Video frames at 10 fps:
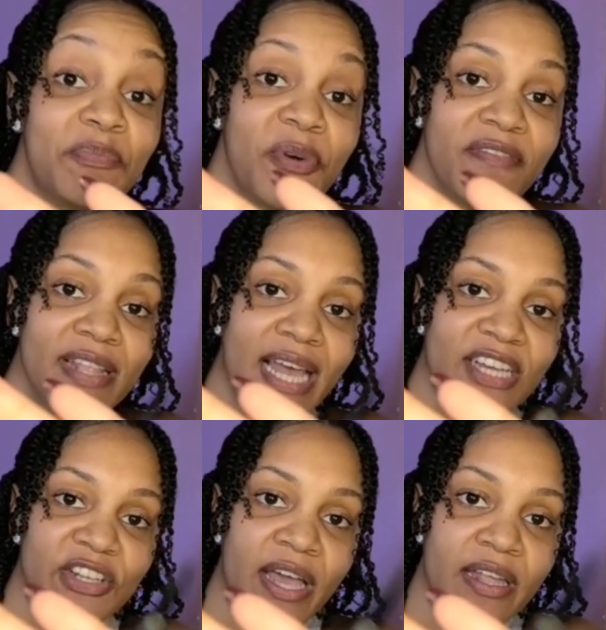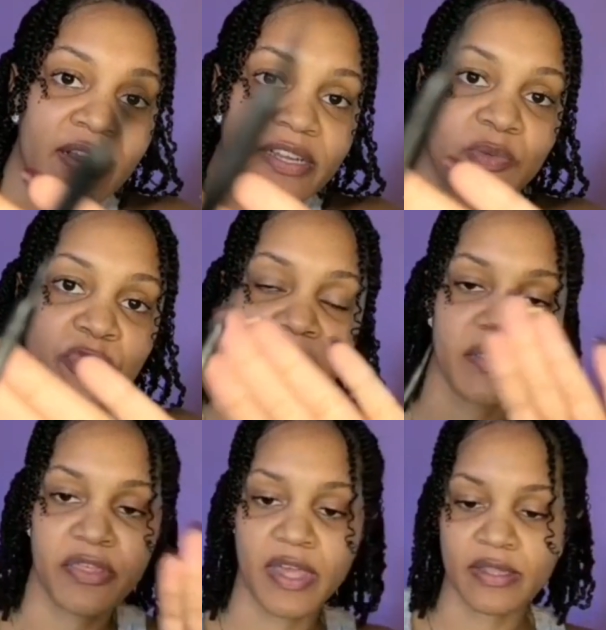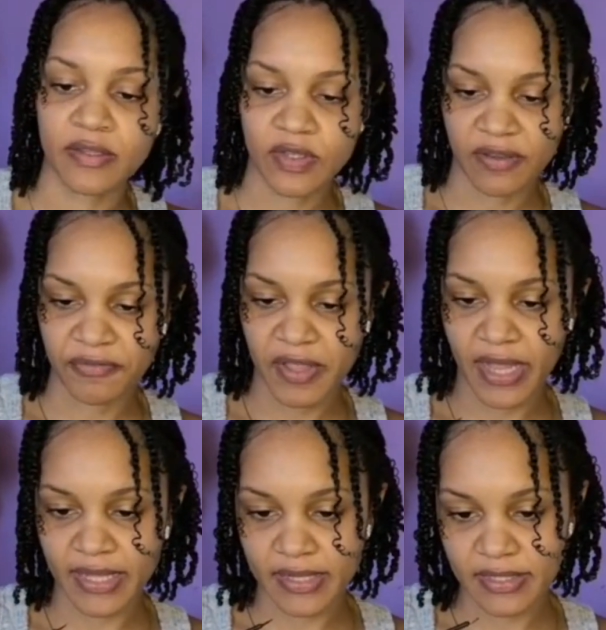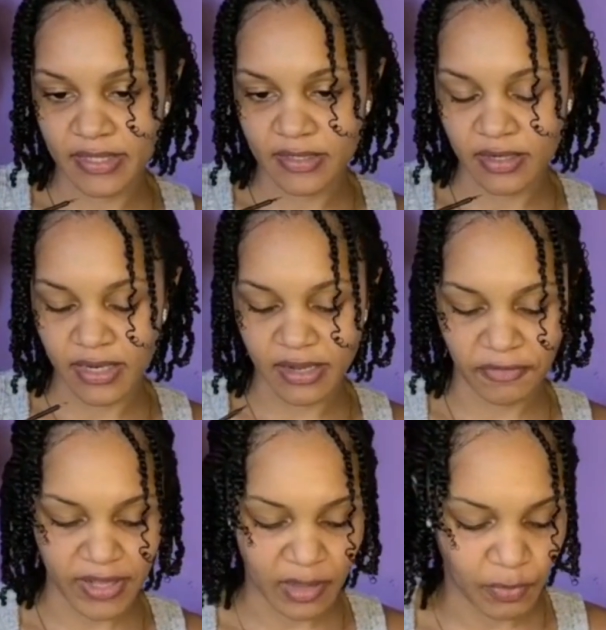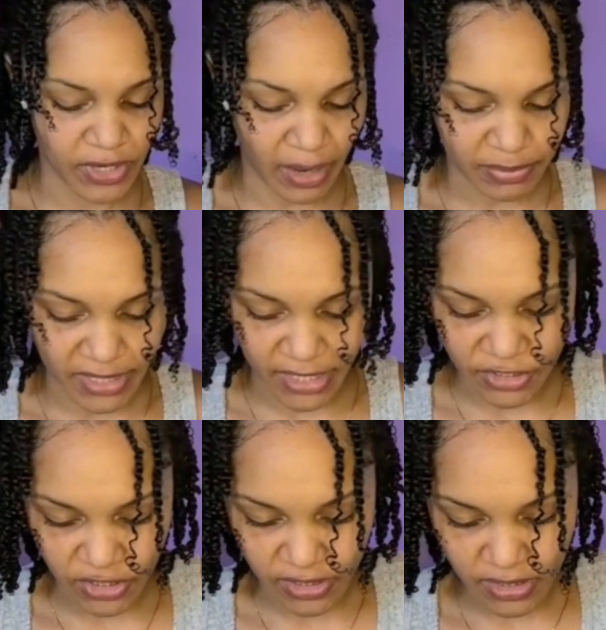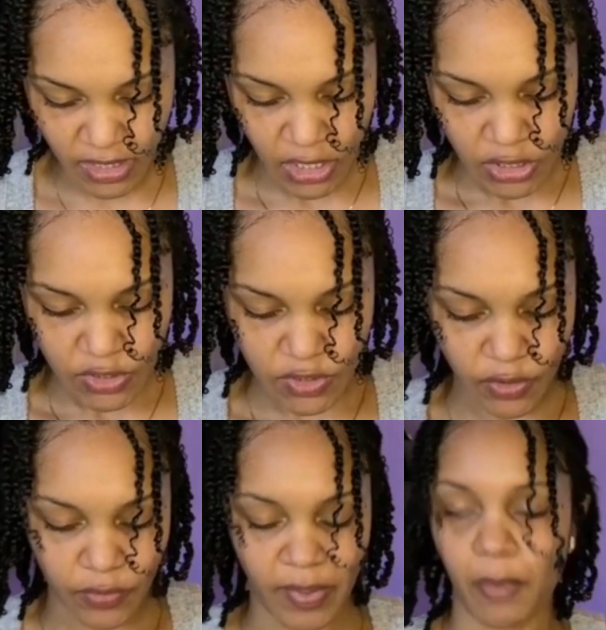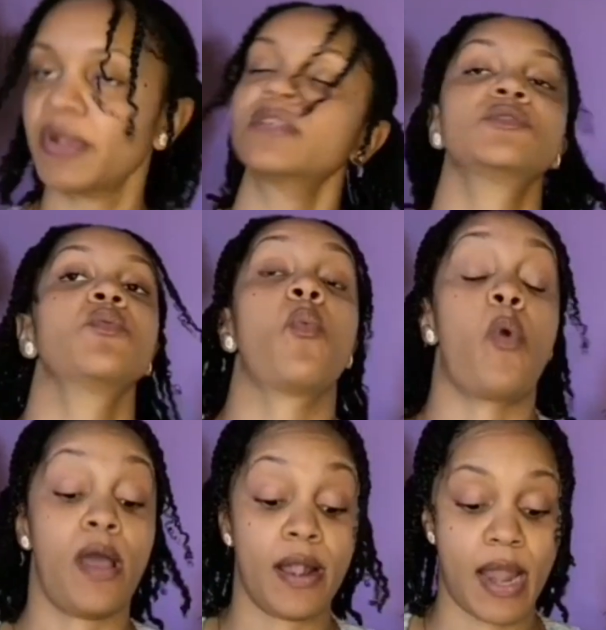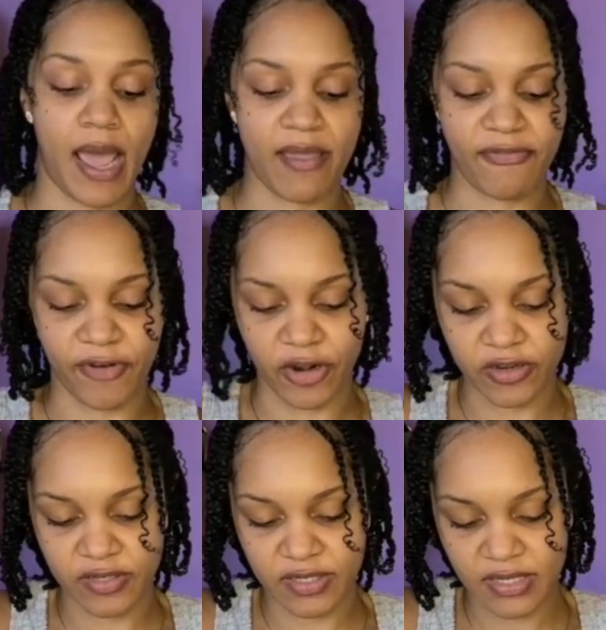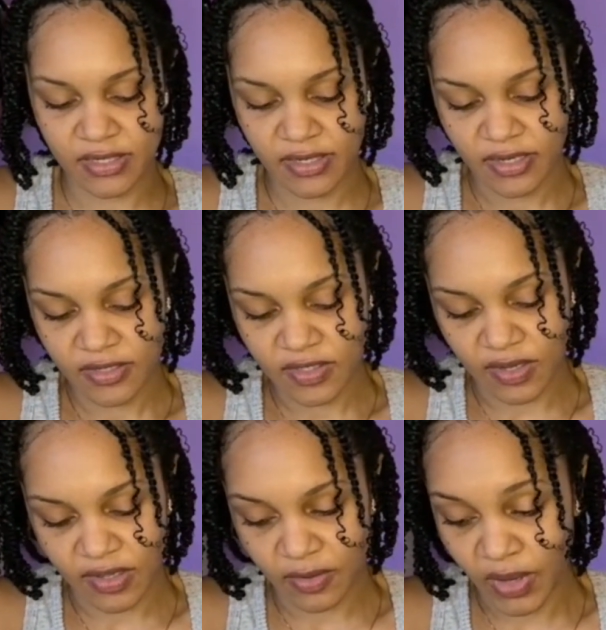of the lash liner is pretty thin, so I feel like this is gonna definitely help with application. So I'm gonna do one eye first, so you can